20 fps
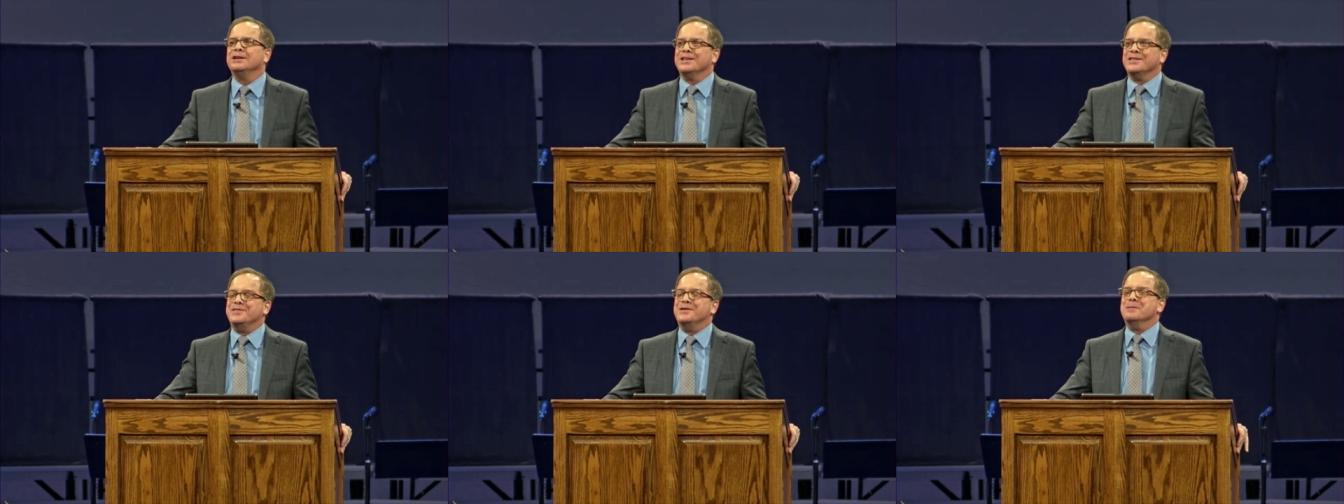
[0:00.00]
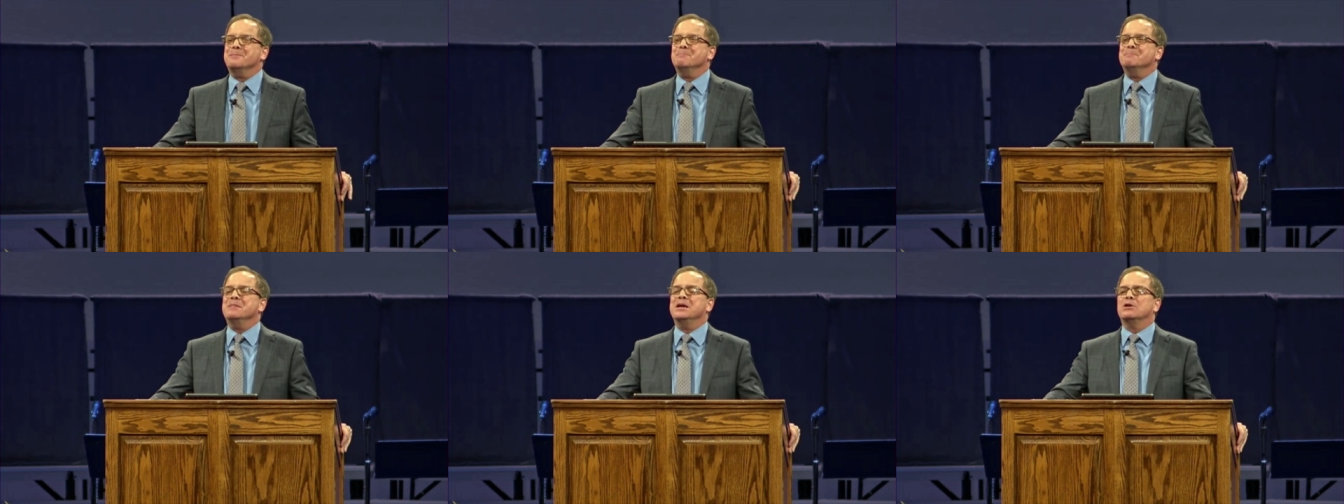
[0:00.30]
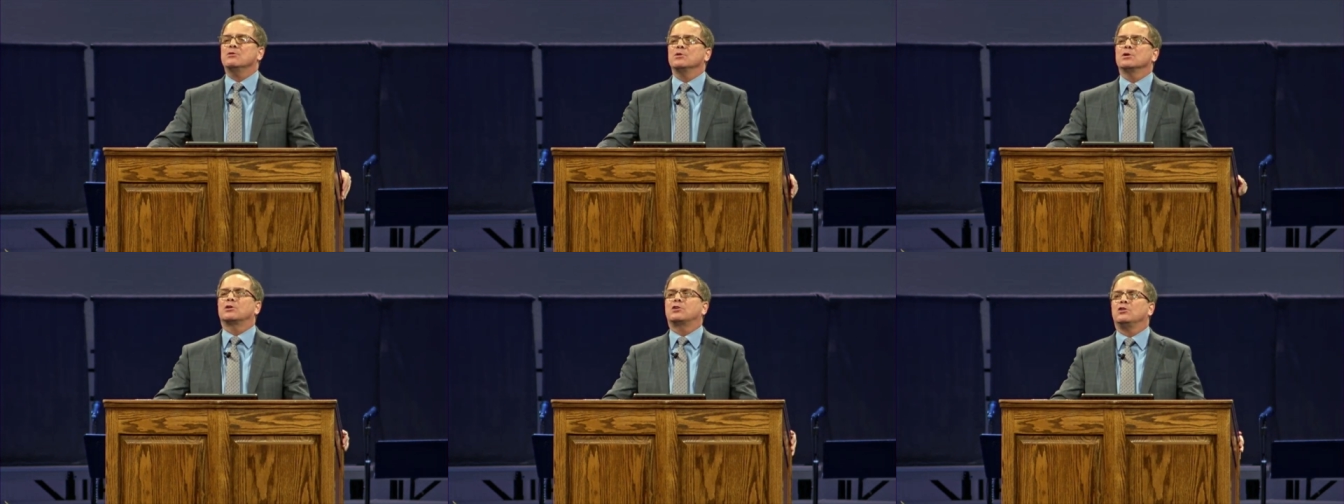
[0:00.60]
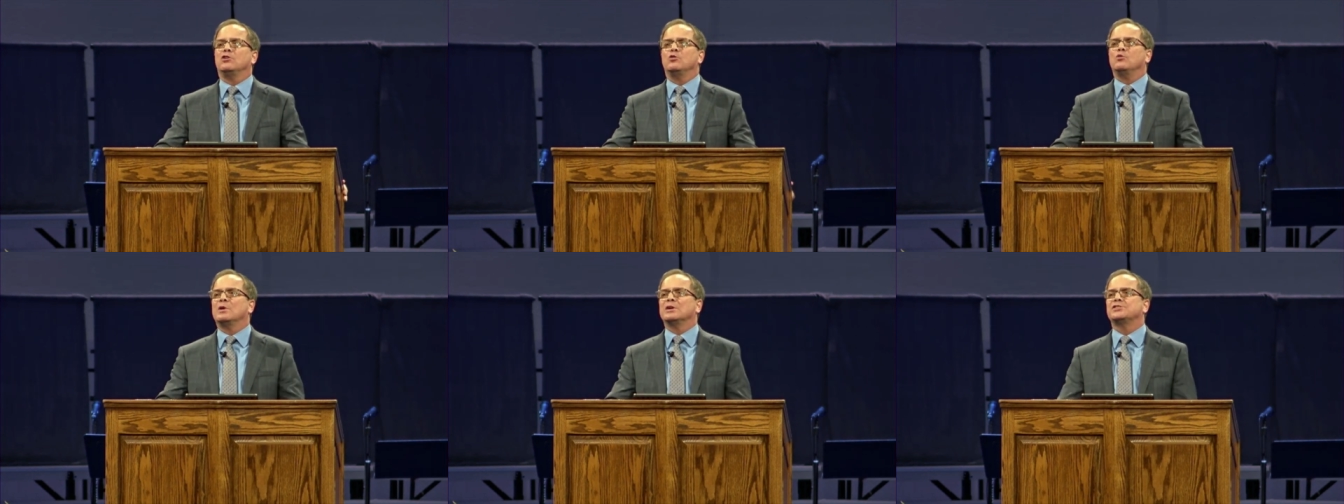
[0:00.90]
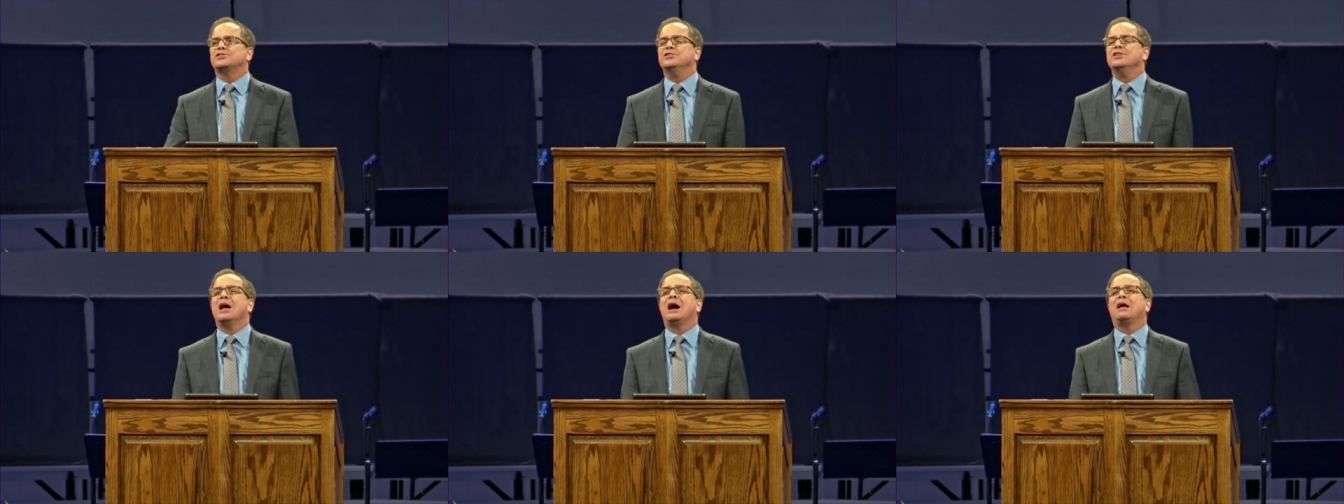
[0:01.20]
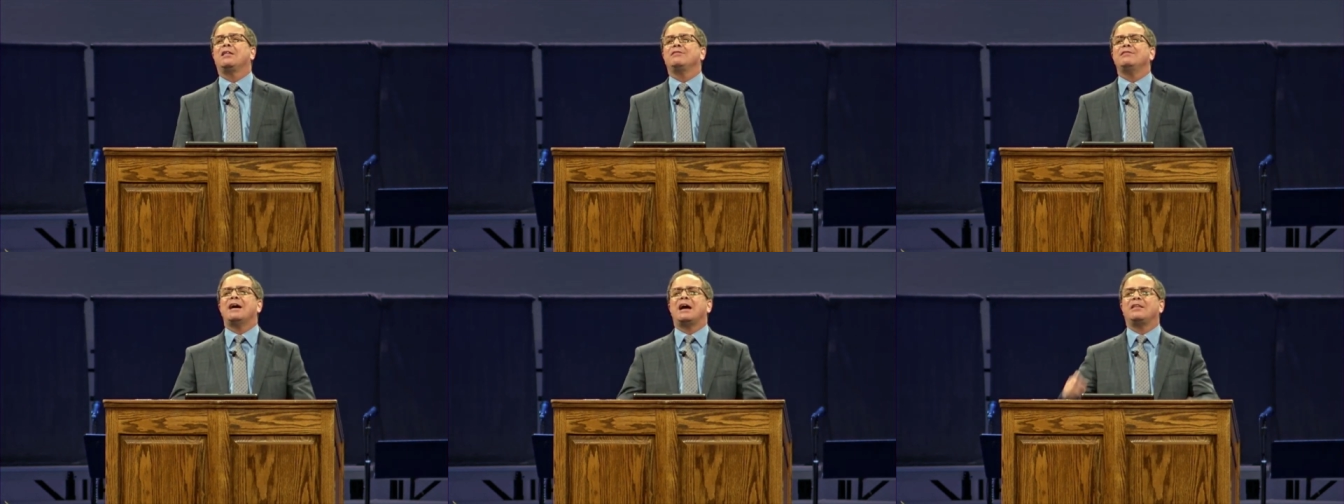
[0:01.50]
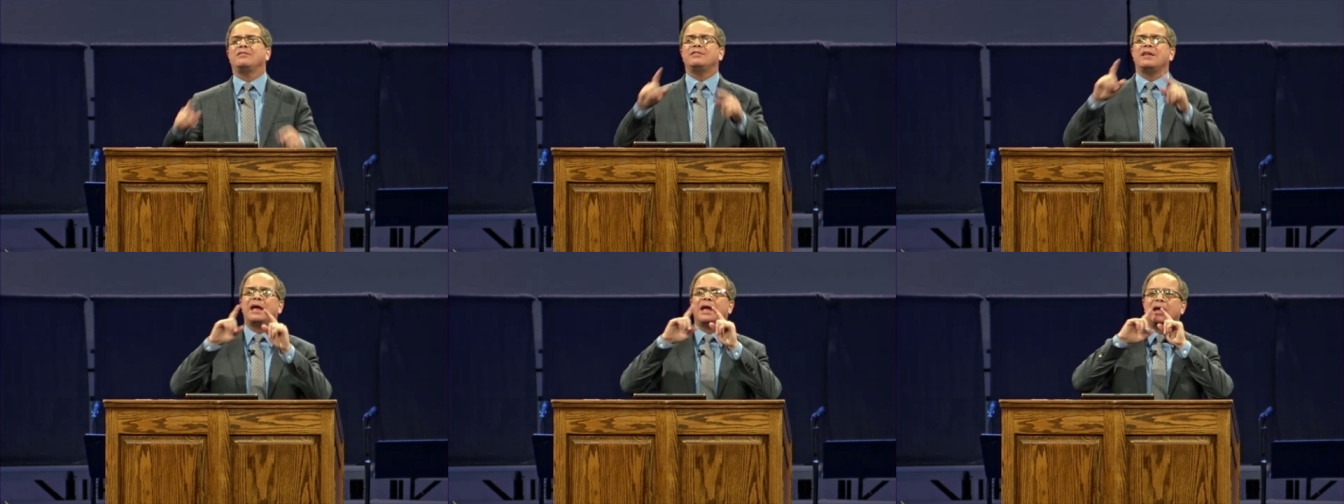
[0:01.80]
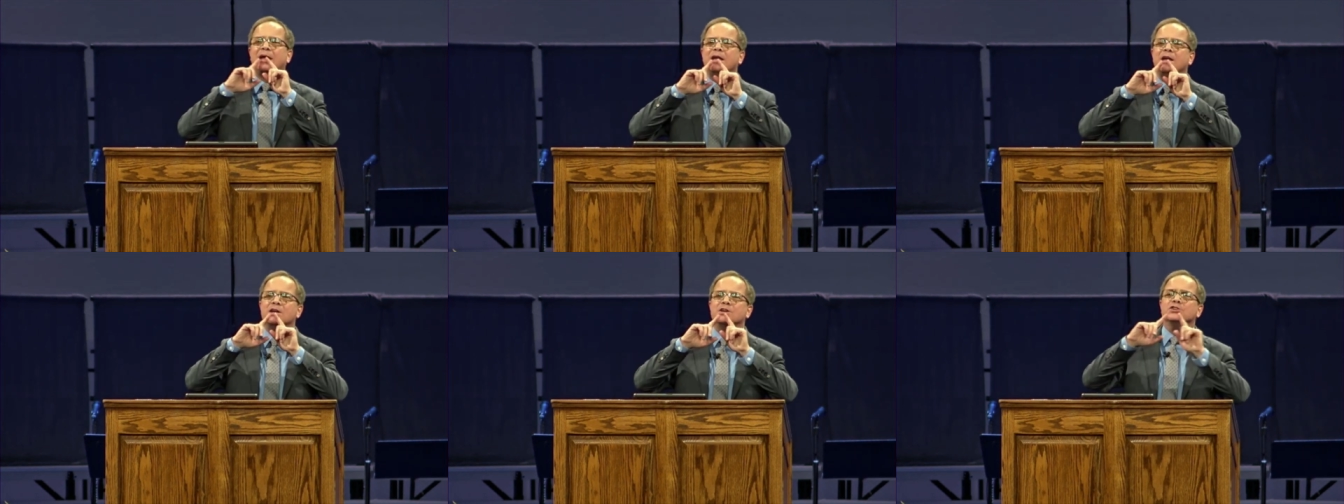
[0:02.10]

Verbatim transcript: The miracle was not that they